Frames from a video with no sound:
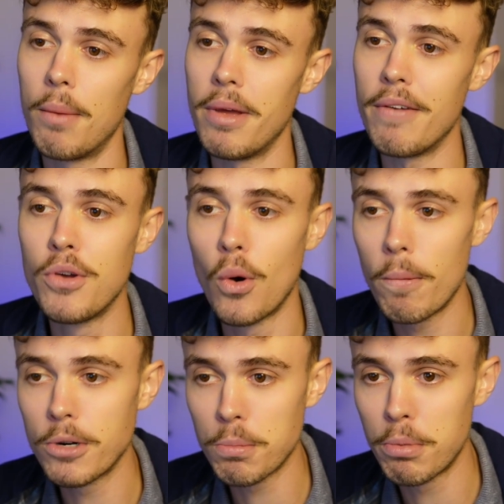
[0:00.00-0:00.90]
If you're
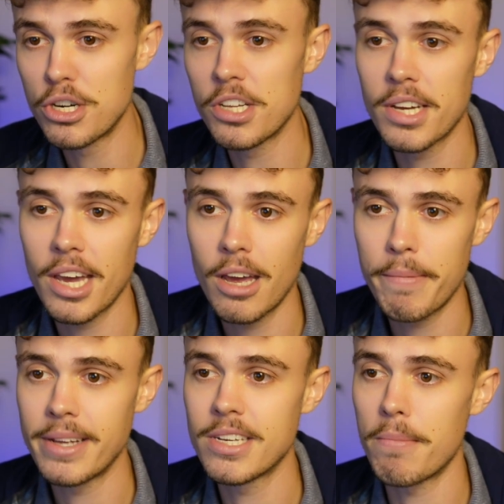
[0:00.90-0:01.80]
just pushing the
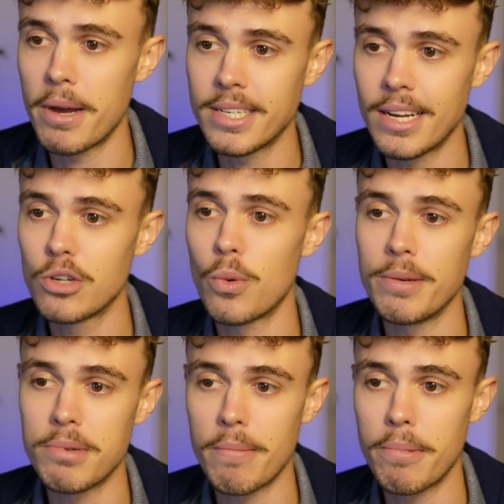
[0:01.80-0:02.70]
campaigns up by 10 to
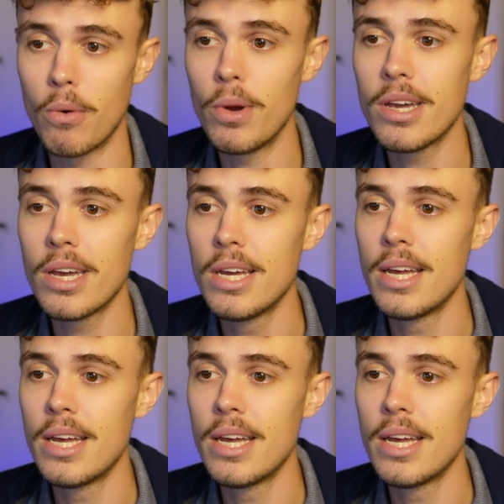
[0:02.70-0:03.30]
20% per week